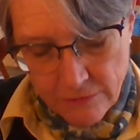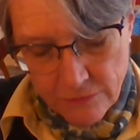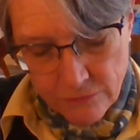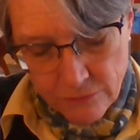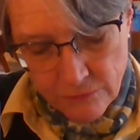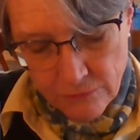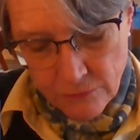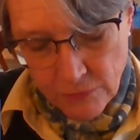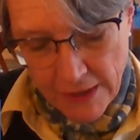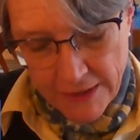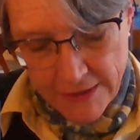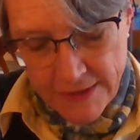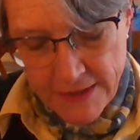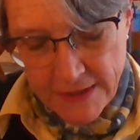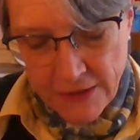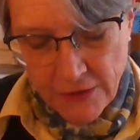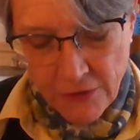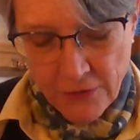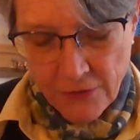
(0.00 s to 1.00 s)

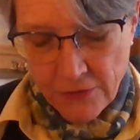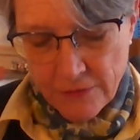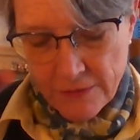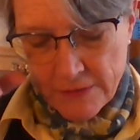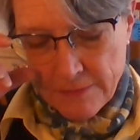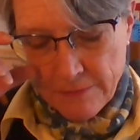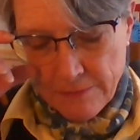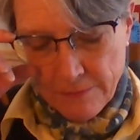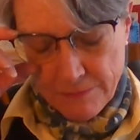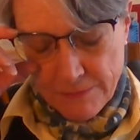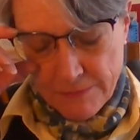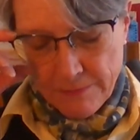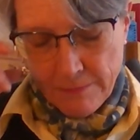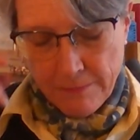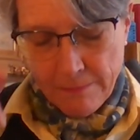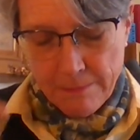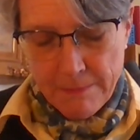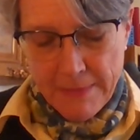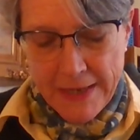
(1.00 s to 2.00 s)
Ratzinger
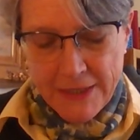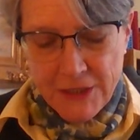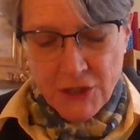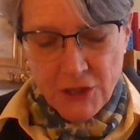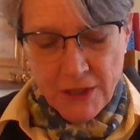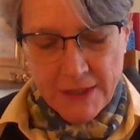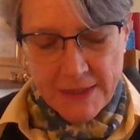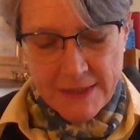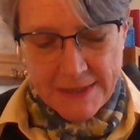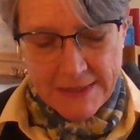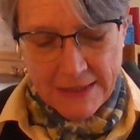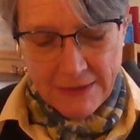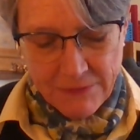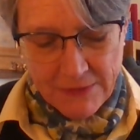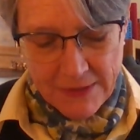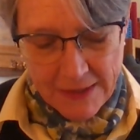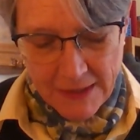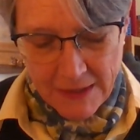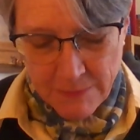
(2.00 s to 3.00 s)
mentions that the
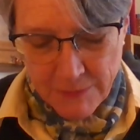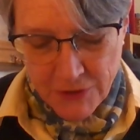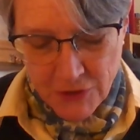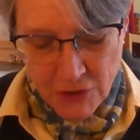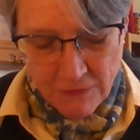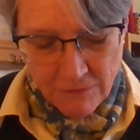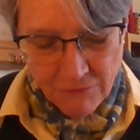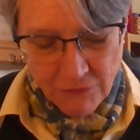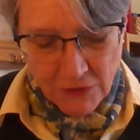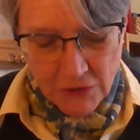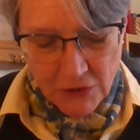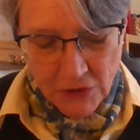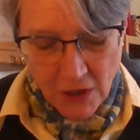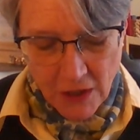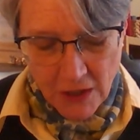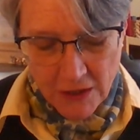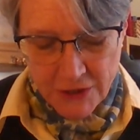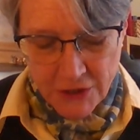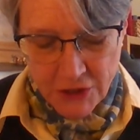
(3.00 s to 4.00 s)
image of the
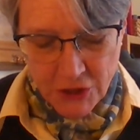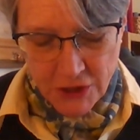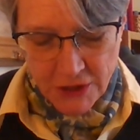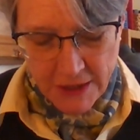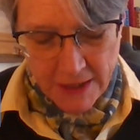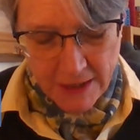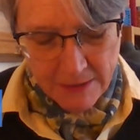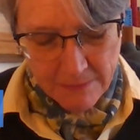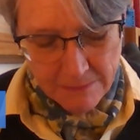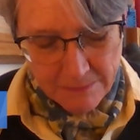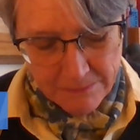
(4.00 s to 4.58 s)
lost sheep